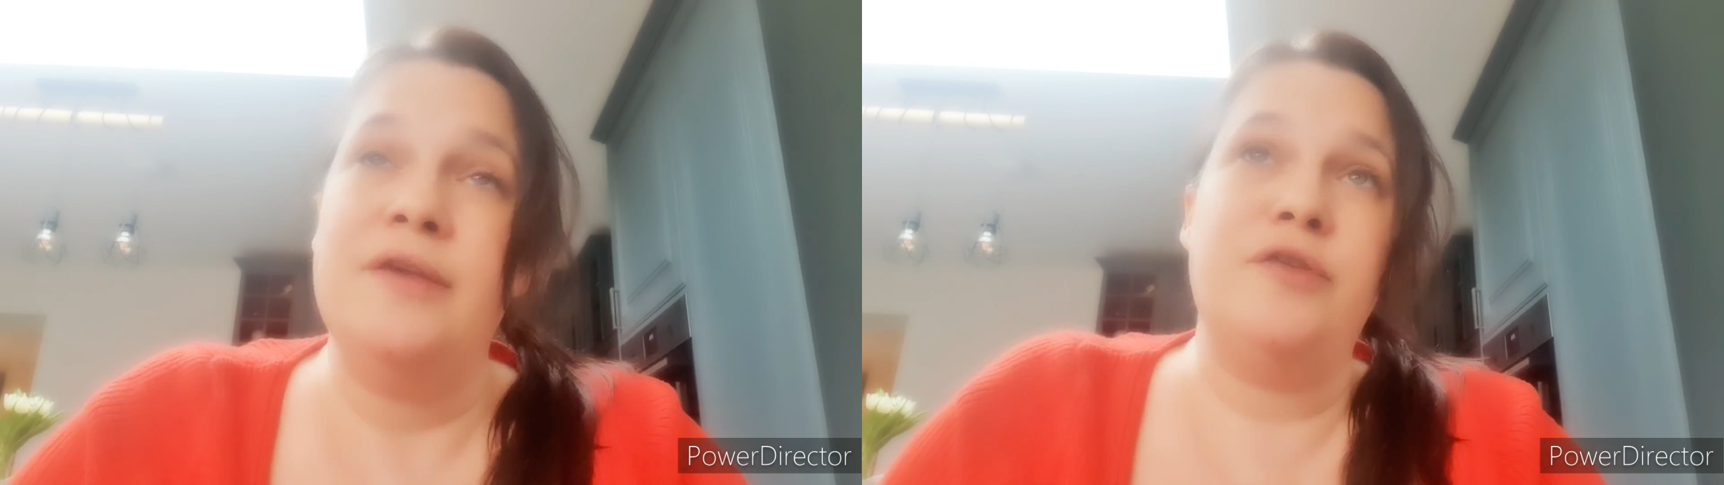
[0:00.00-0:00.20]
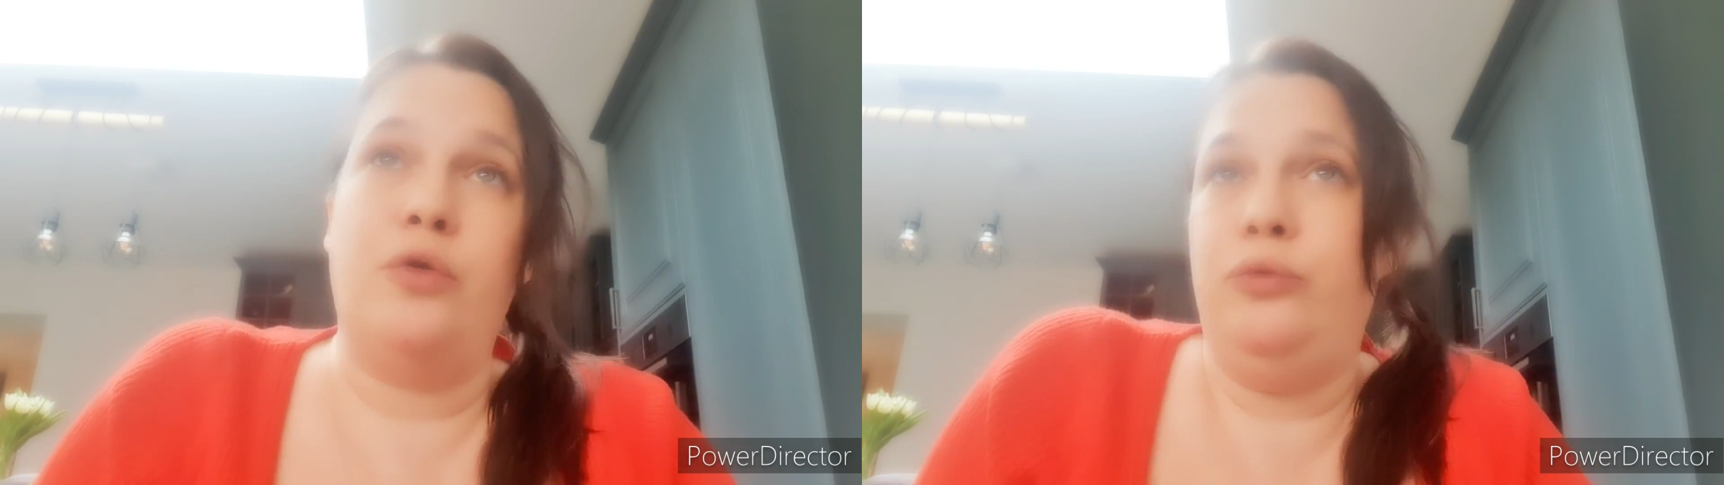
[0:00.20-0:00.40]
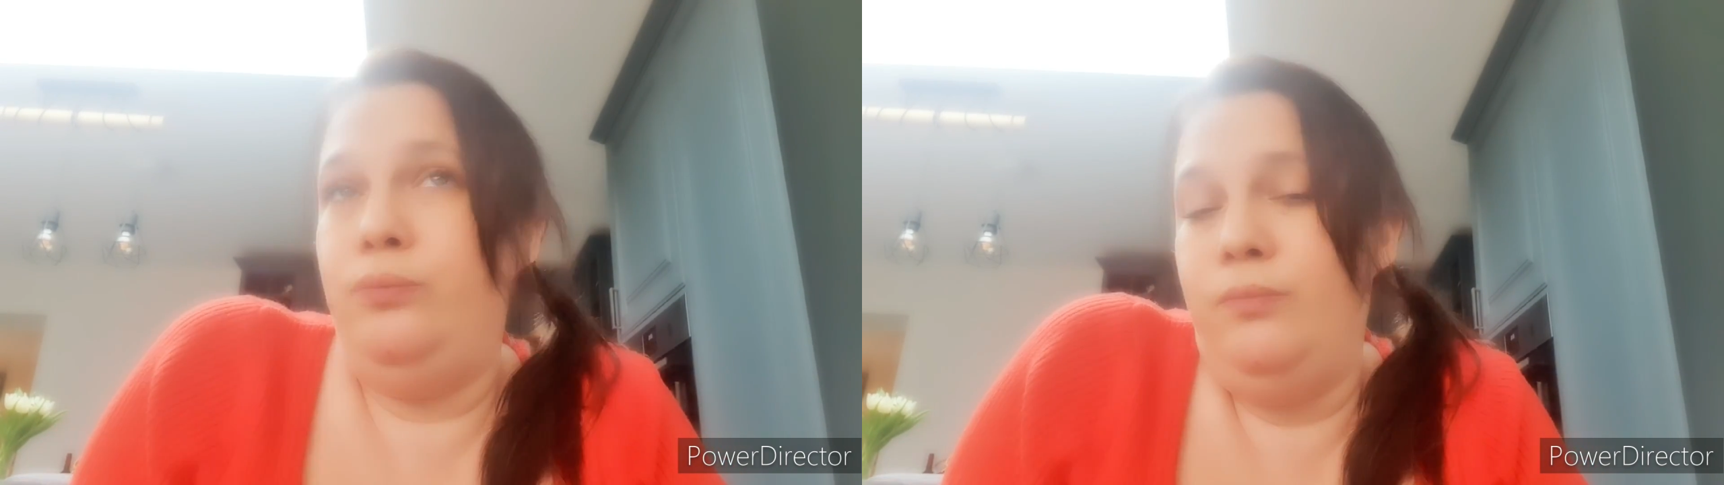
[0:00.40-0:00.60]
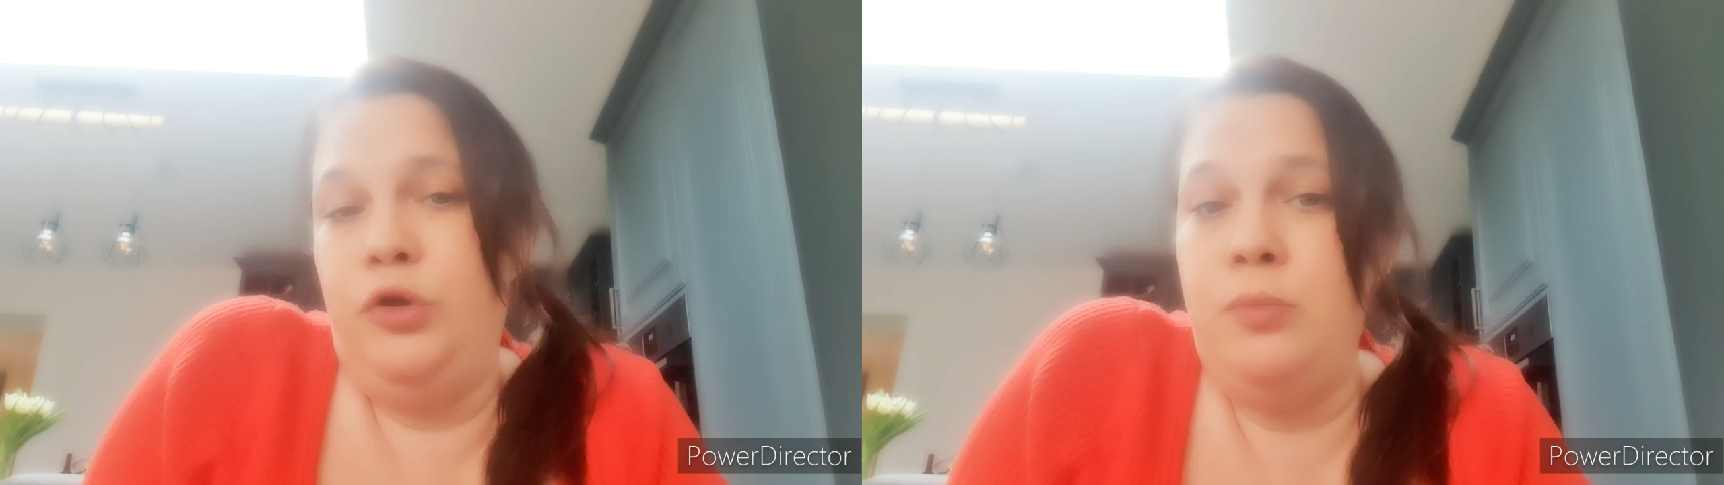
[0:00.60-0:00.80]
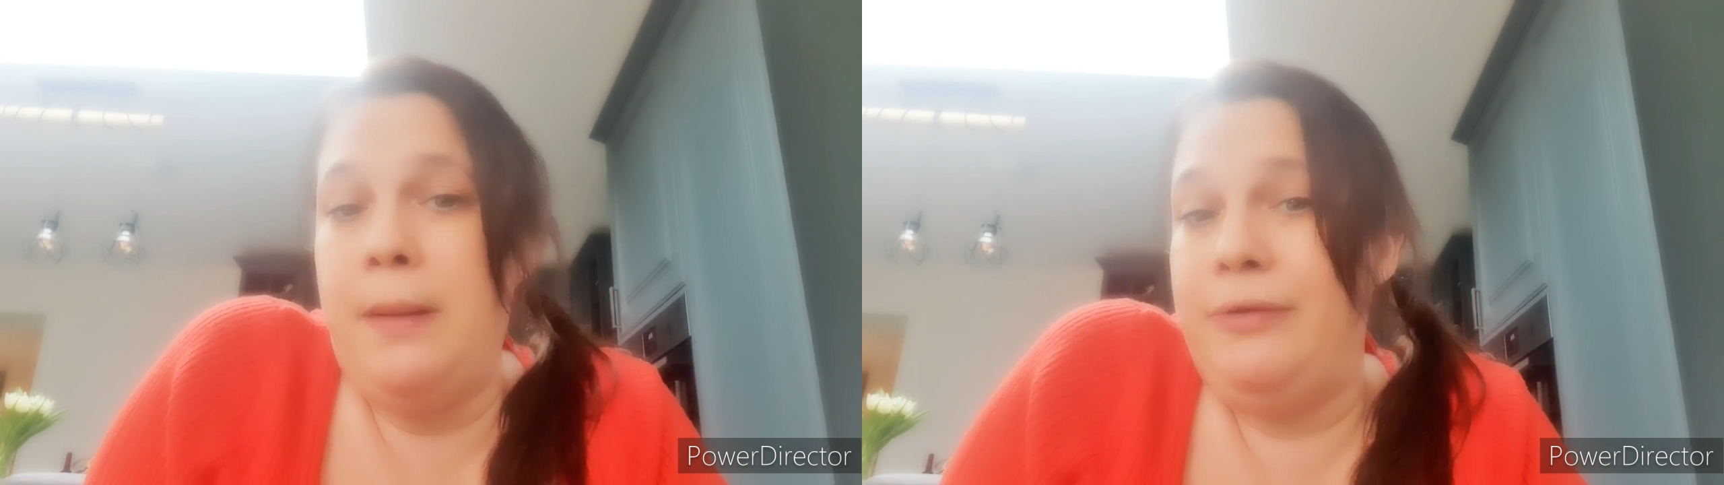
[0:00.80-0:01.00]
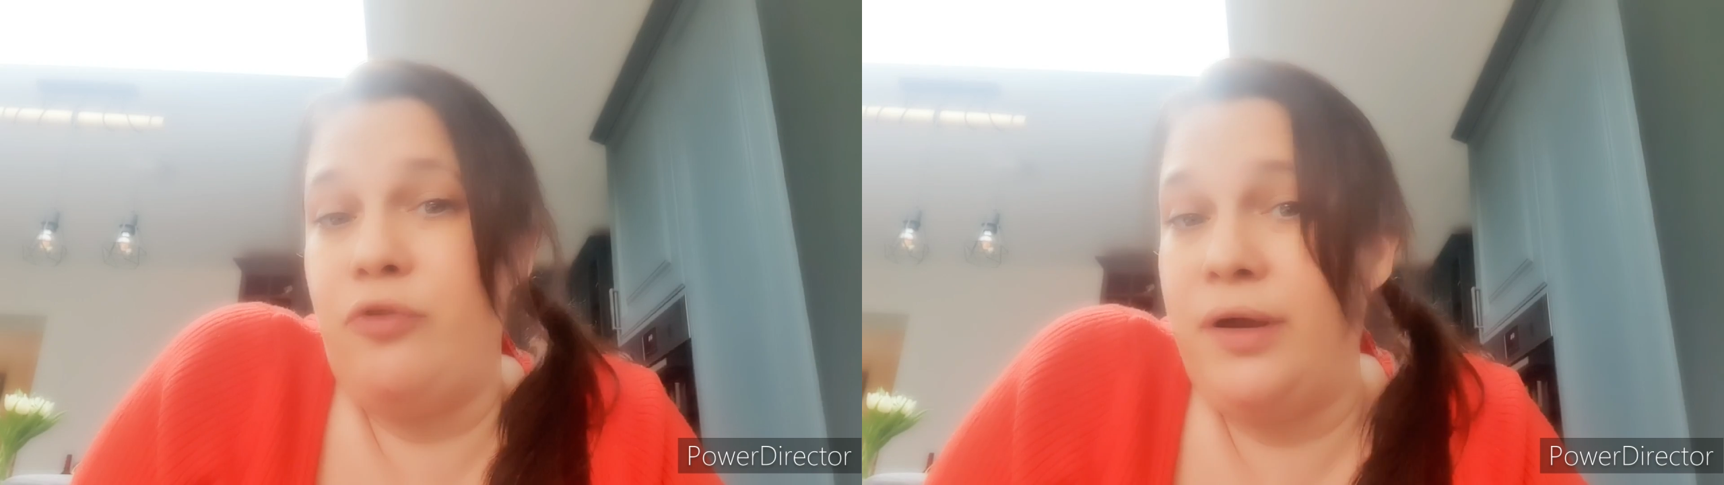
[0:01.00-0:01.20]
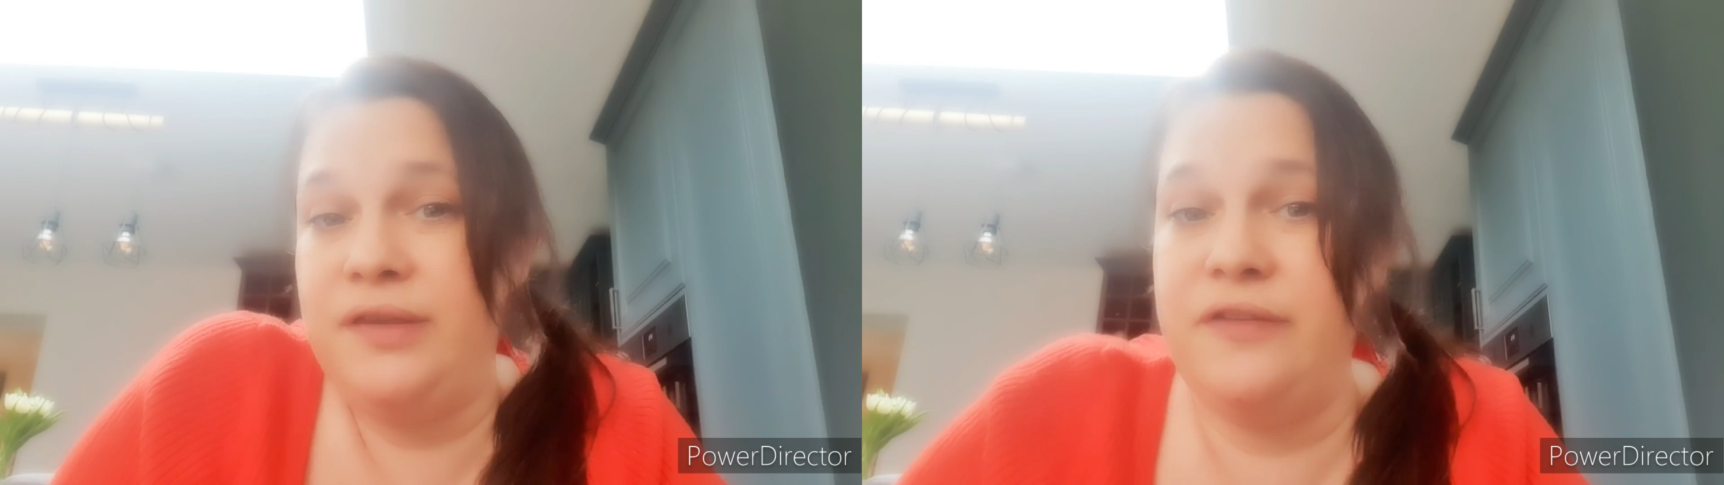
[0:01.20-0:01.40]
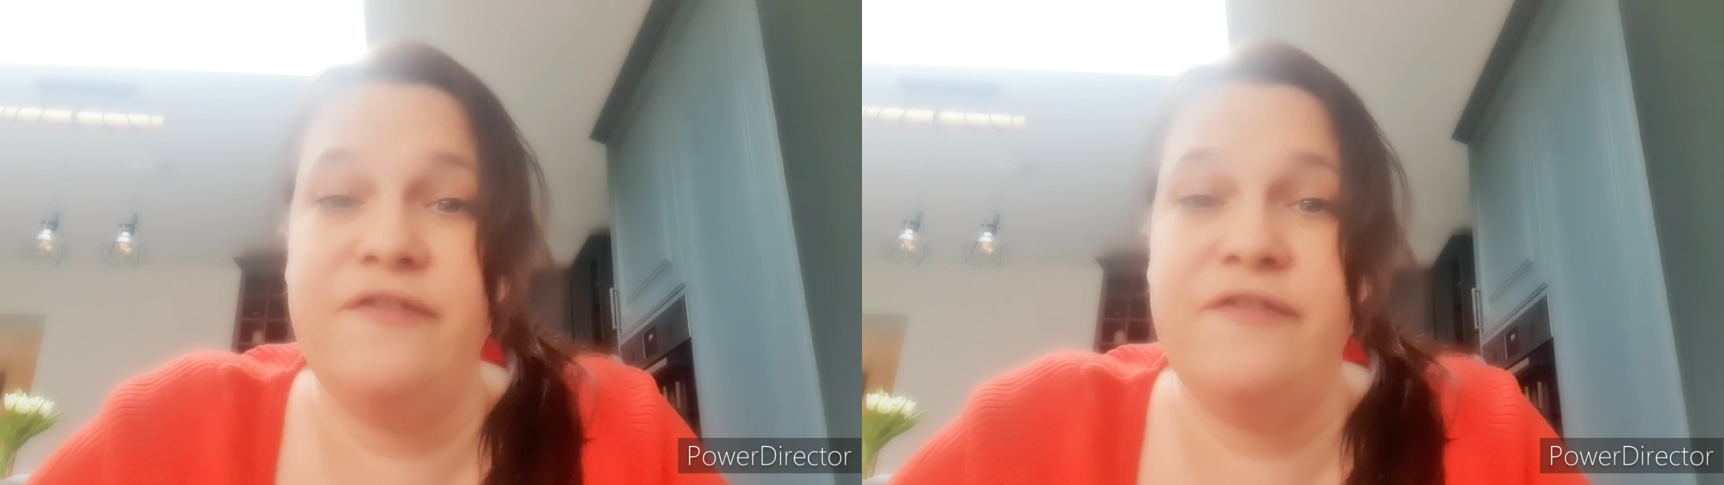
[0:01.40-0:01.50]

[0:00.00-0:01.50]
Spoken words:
So you might be right at